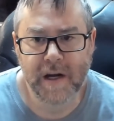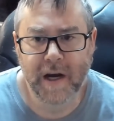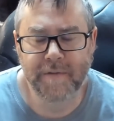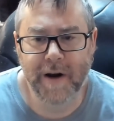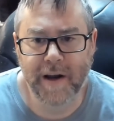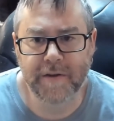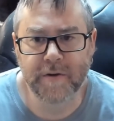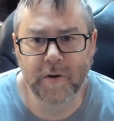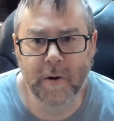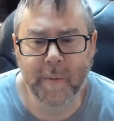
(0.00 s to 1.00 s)
I've ran it
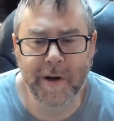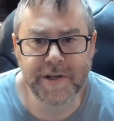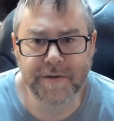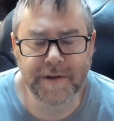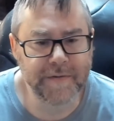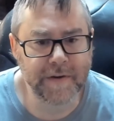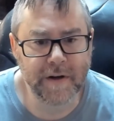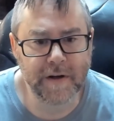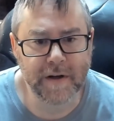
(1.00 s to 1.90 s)
through a whole bunch of different